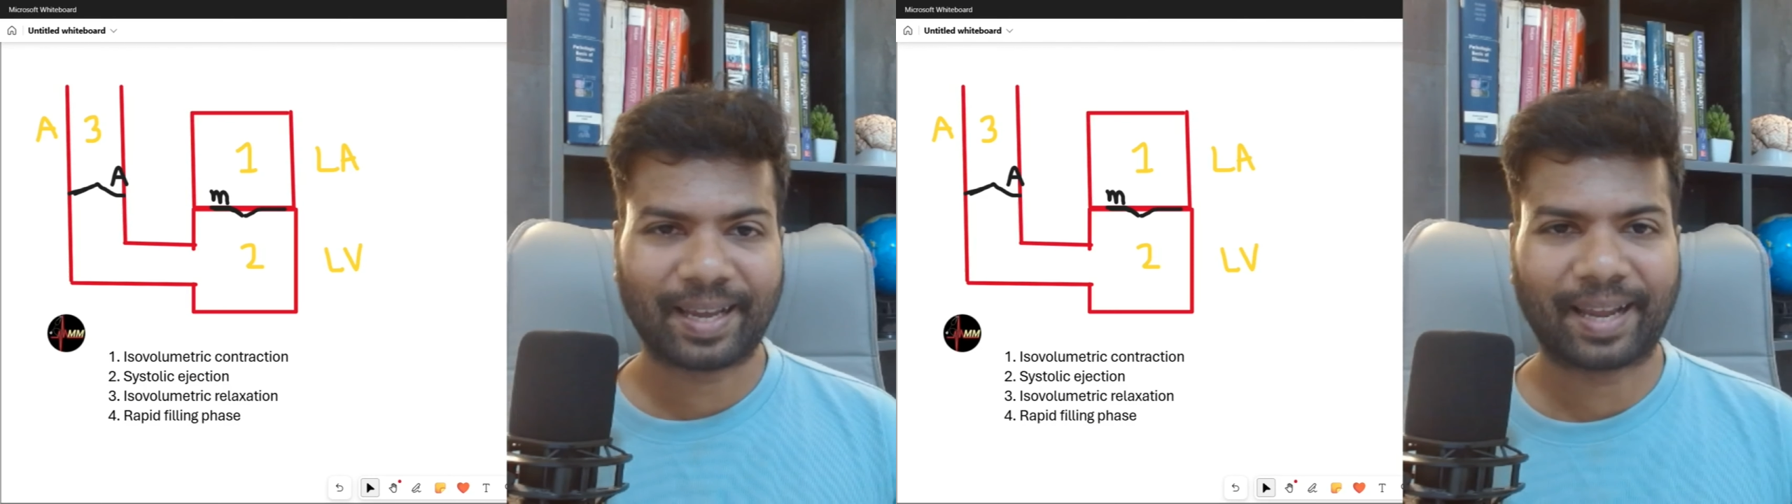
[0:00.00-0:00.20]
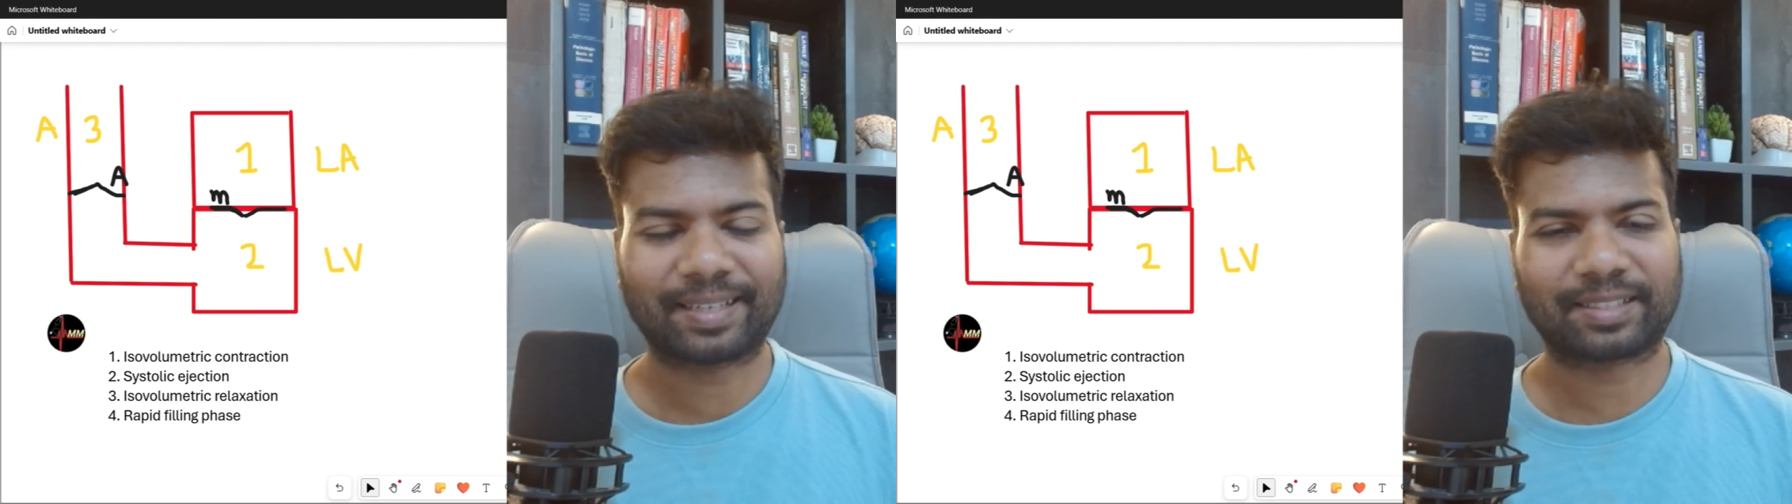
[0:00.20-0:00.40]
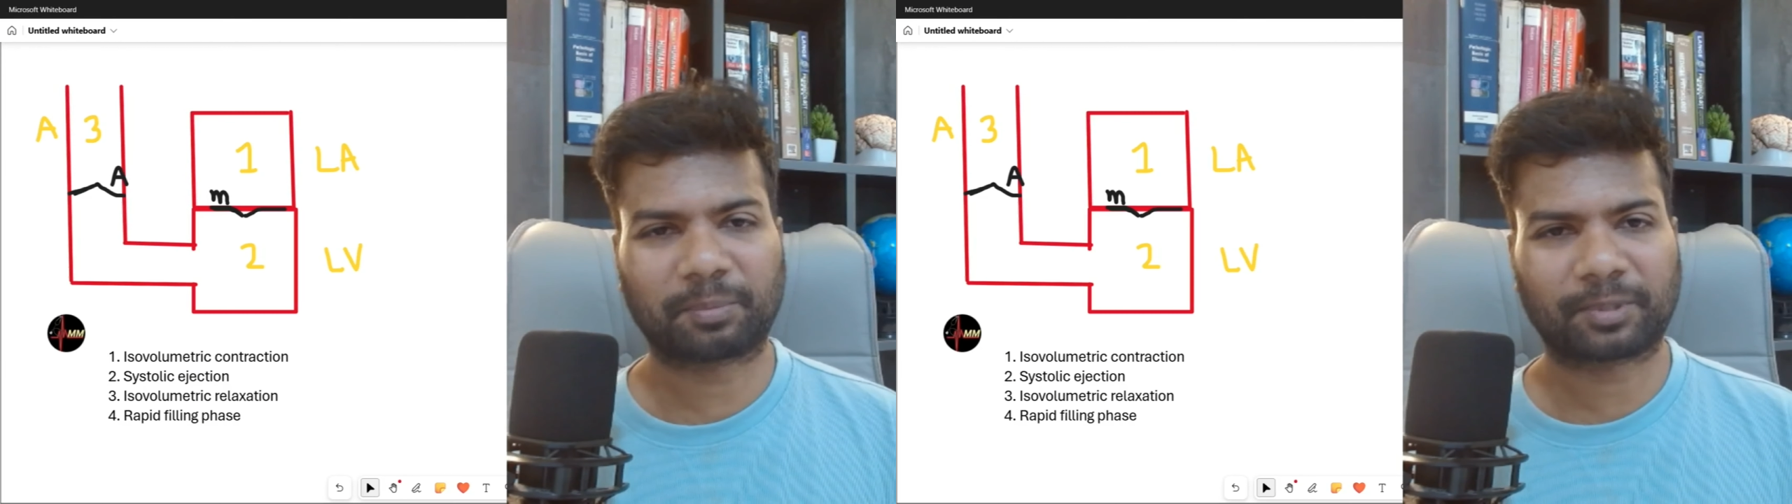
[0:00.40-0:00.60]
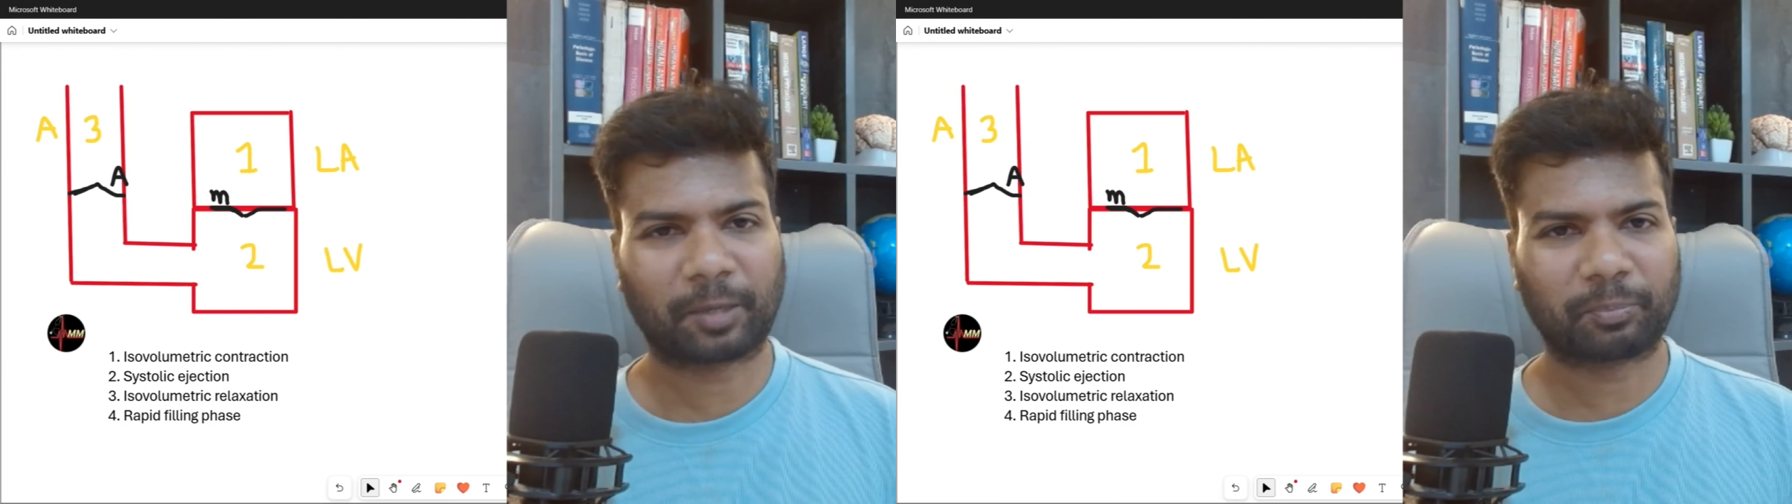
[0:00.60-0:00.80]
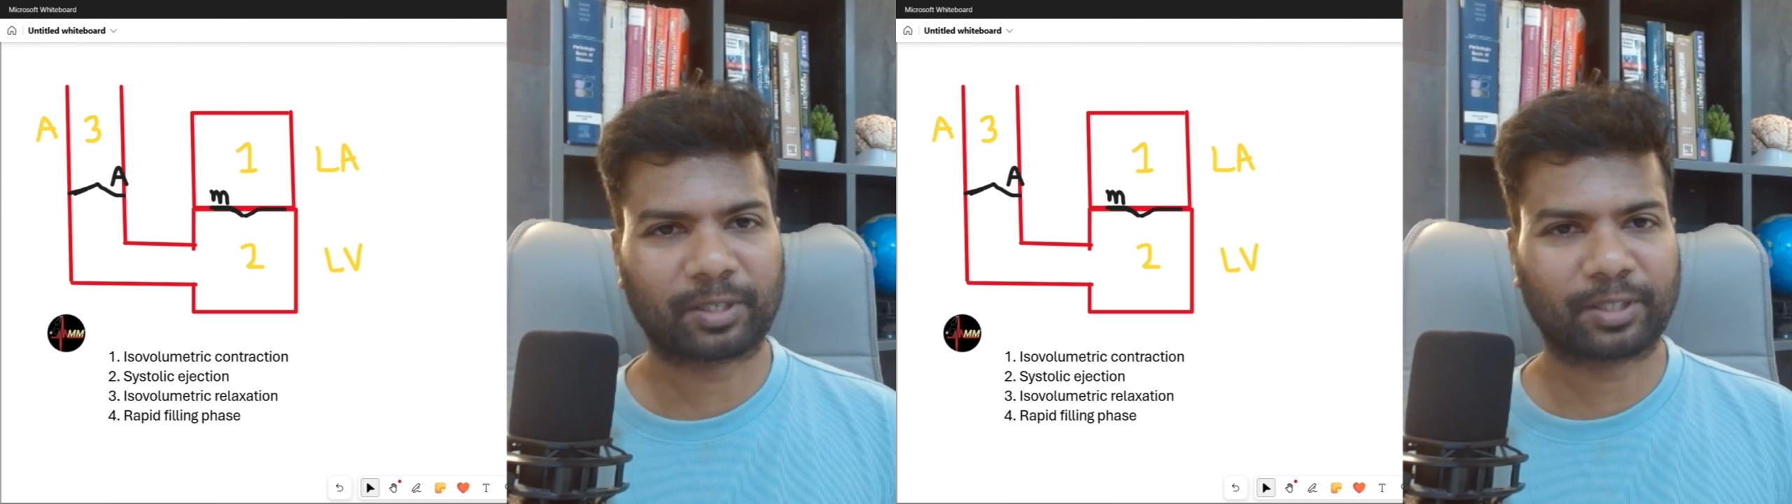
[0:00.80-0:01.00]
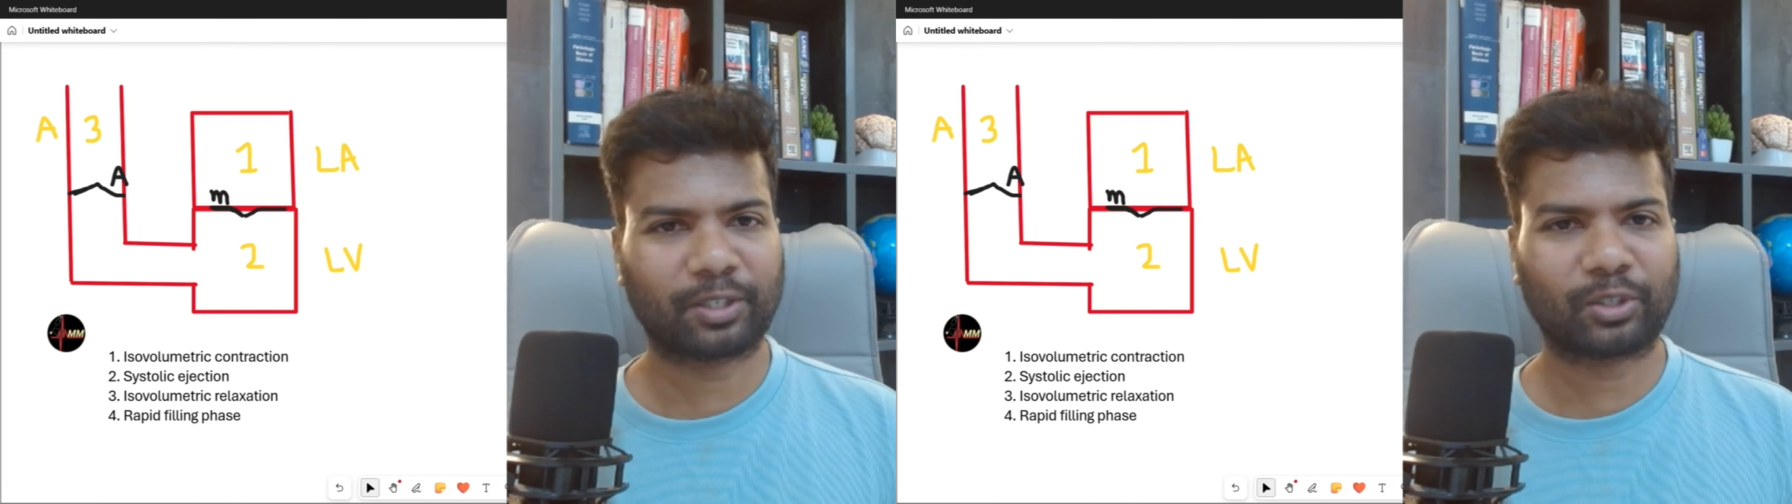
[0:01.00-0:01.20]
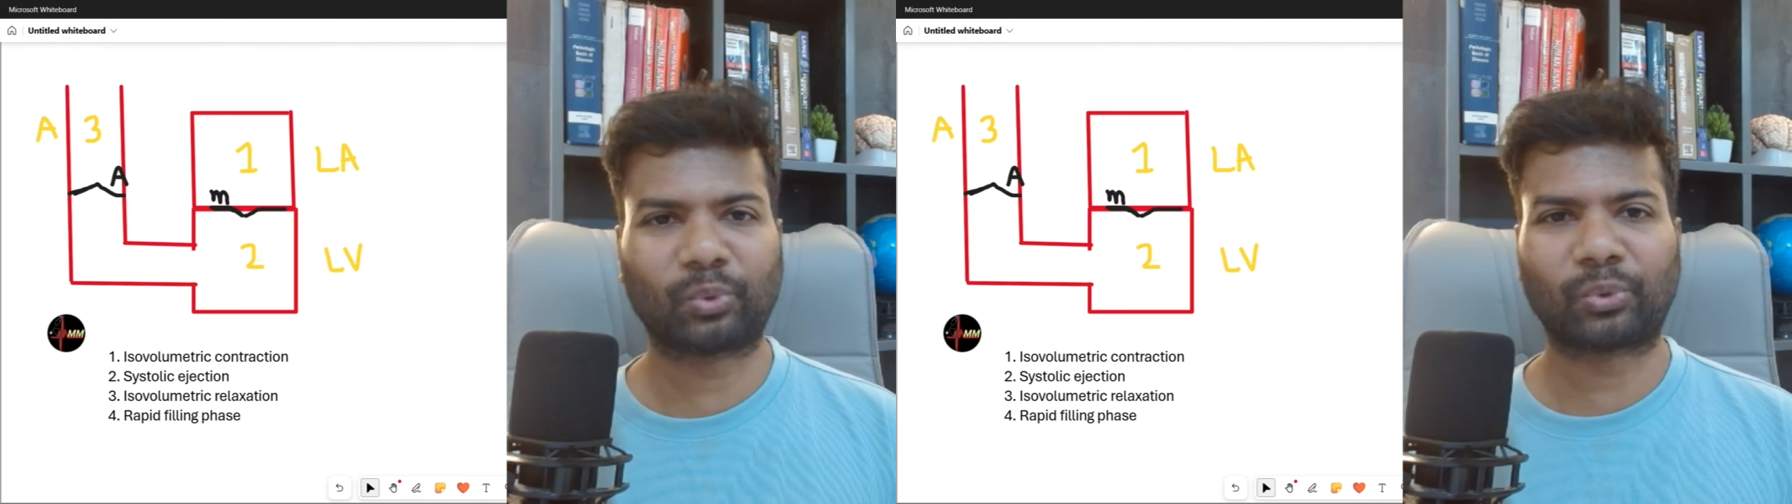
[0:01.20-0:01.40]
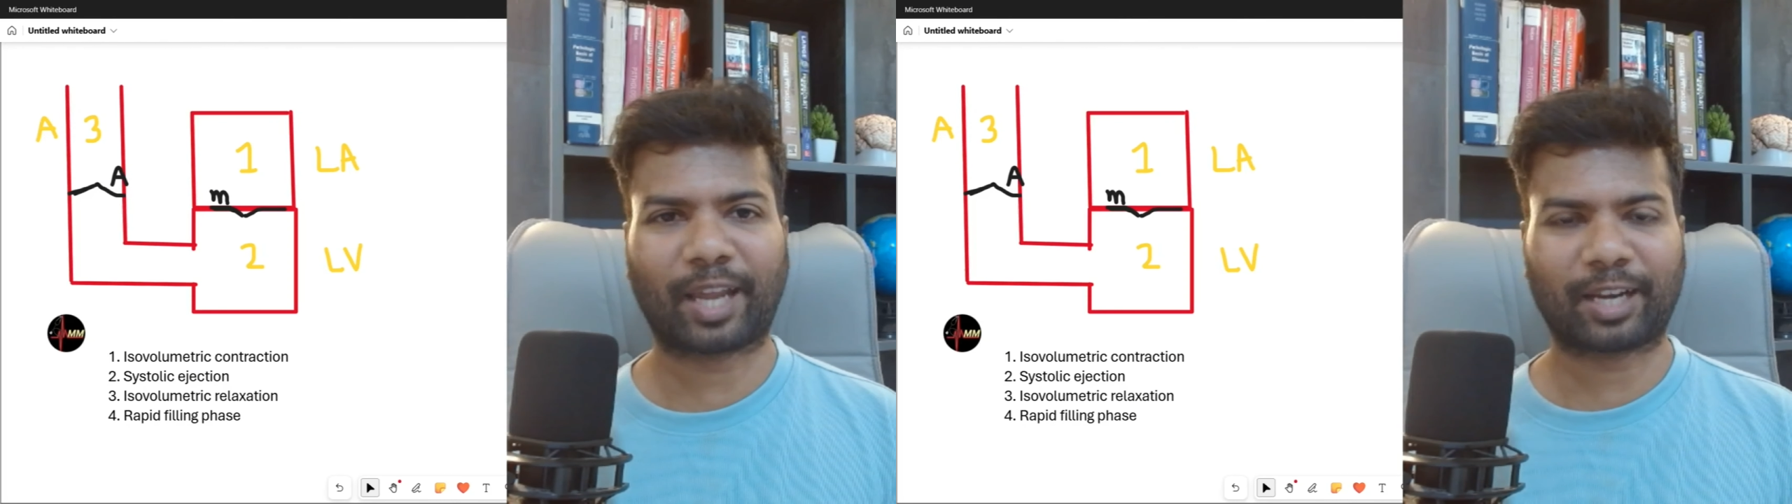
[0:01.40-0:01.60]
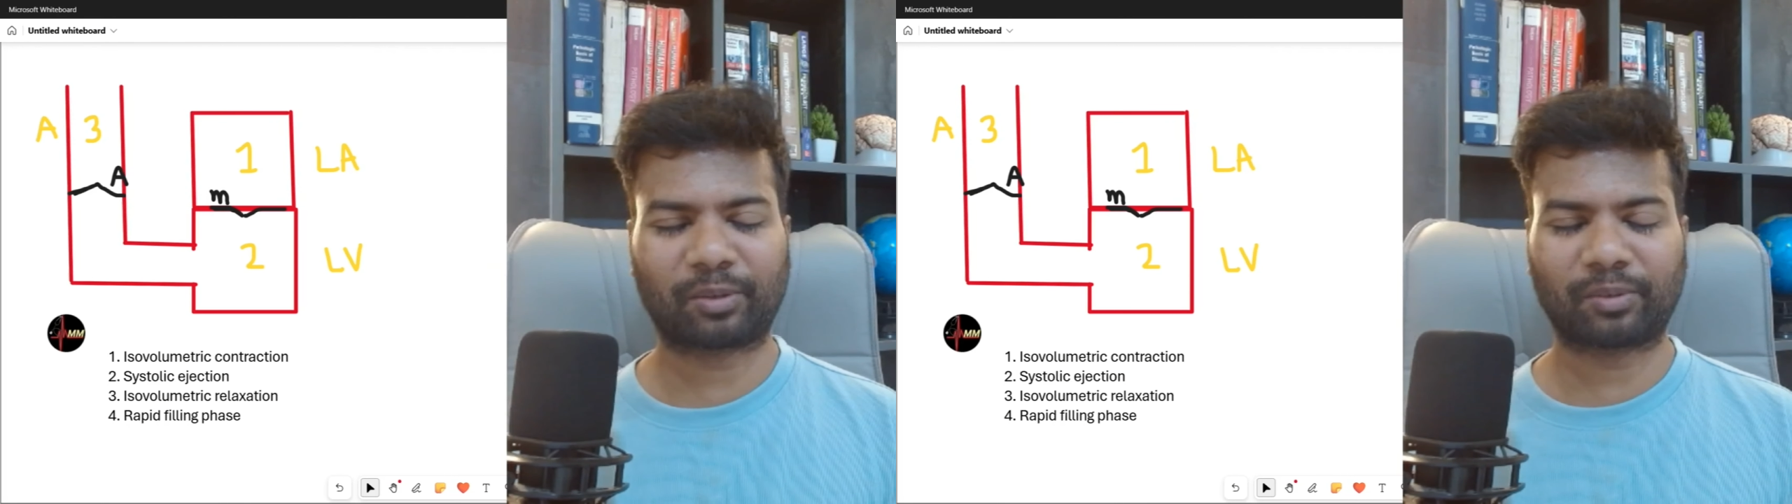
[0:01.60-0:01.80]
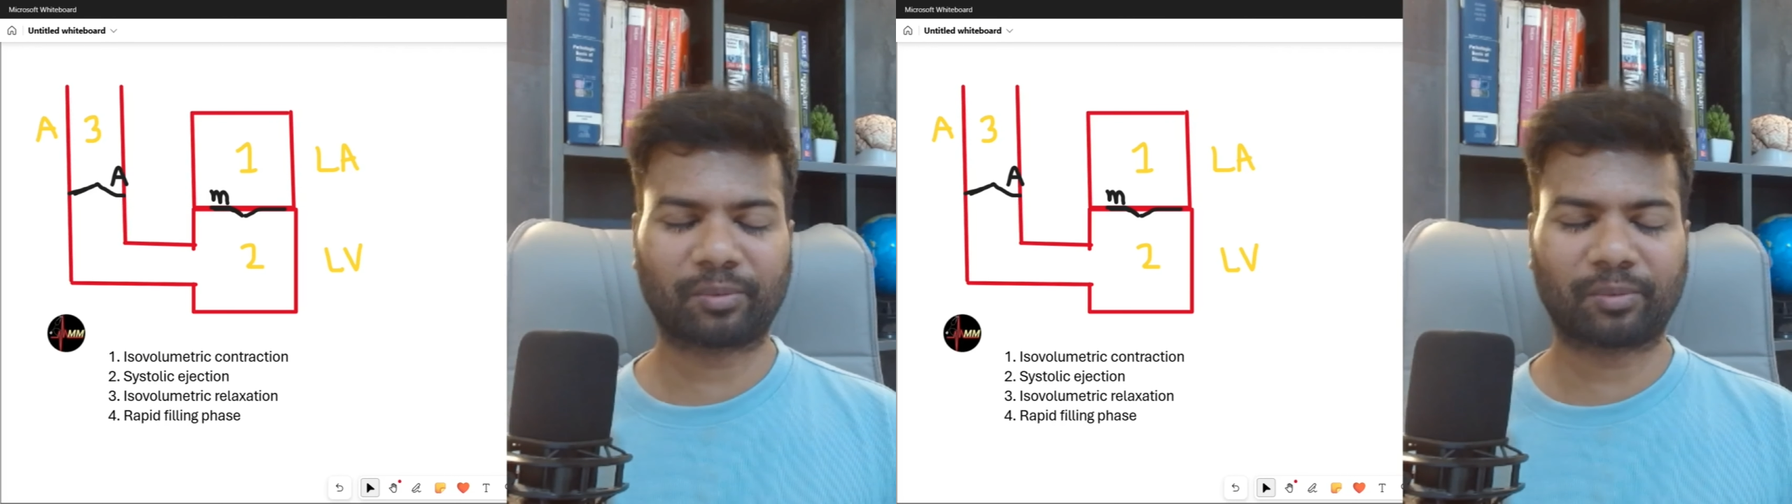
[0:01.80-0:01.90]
and subscribe button to get